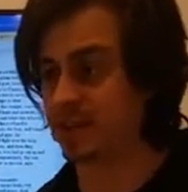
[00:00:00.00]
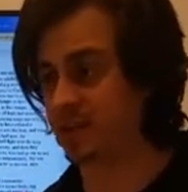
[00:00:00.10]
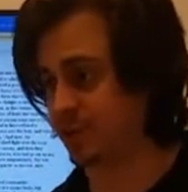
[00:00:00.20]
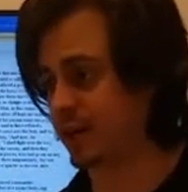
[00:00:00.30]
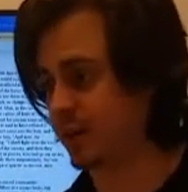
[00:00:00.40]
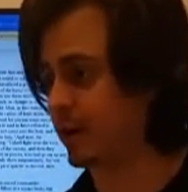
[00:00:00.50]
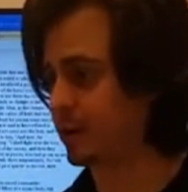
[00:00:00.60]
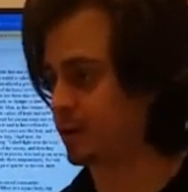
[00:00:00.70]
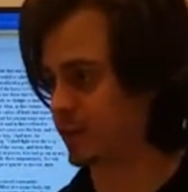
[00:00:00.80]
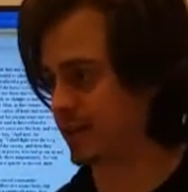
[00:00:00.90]
They trained
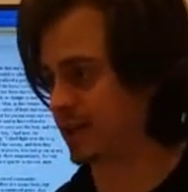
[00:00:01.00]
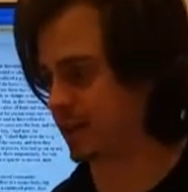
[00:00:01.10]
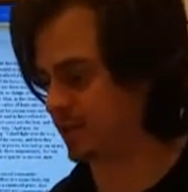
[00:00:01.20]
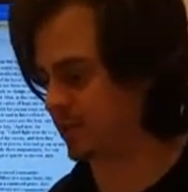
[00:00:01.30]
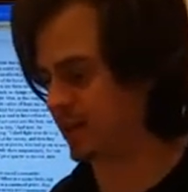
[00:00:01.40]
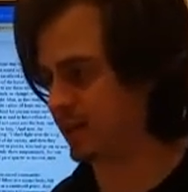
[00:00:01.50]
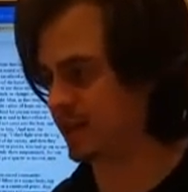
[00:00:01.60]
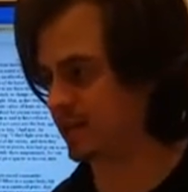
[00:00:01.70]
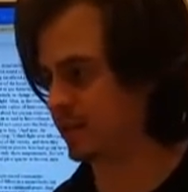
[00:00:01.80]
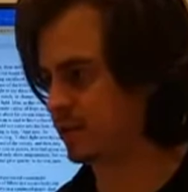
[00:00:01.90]
harder during times of
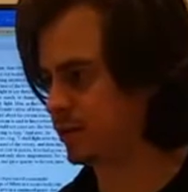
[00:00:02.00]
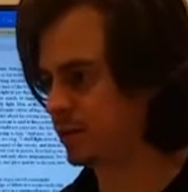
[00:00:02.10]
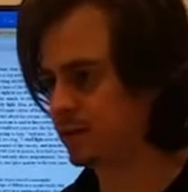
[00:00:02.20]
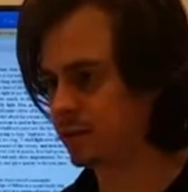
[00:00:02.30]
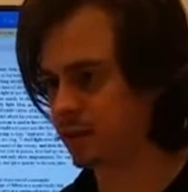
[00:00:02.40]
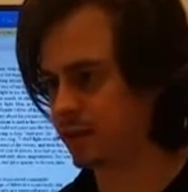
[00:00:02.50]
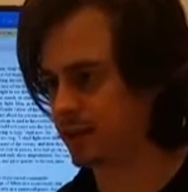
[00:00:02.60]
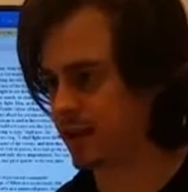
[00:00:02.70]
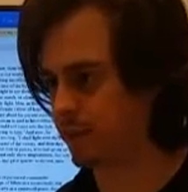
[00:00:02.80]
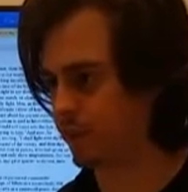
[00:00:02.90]
peace than
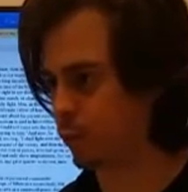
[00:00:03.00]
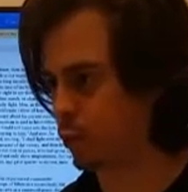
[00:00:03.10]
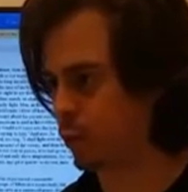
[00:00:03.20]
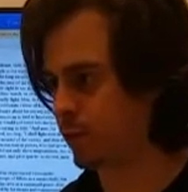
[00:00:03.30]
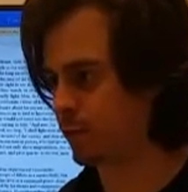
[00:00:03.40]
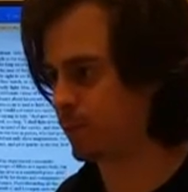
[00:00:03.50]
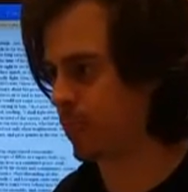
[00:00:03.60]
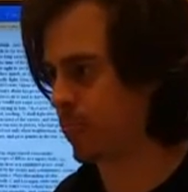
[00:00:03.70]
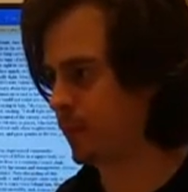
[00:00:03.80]
the time of war.